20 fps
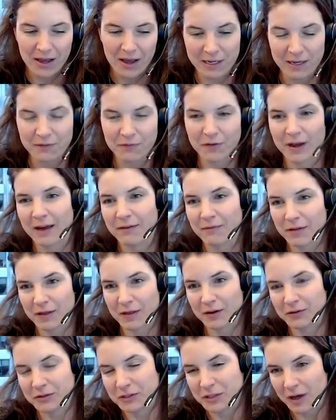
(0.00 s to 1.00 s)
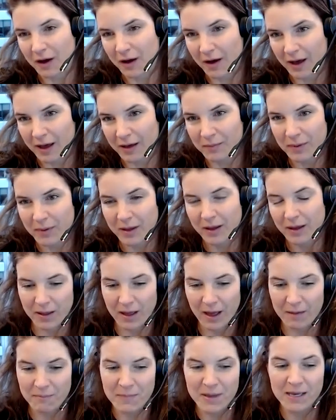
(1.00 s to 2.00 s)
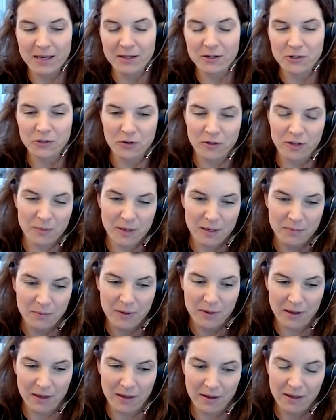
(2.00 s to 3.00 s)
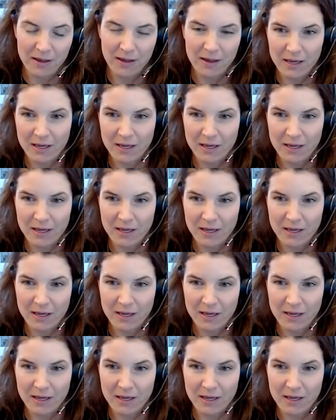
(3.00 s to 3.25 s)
delivering everything on time and making sure that people are,